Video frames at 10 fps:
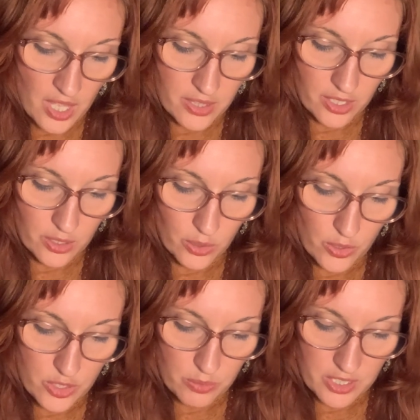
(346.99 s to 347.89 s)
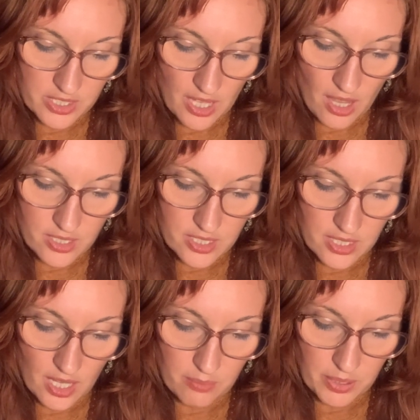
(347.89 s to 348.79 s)
their clothes were
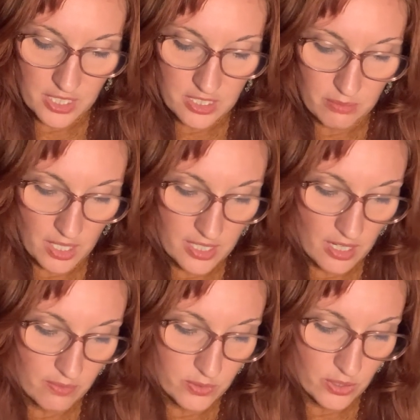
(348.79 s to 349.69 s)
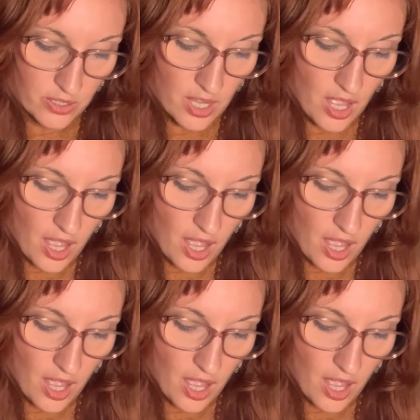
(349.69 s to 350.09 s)
scanty, and Peter might have known,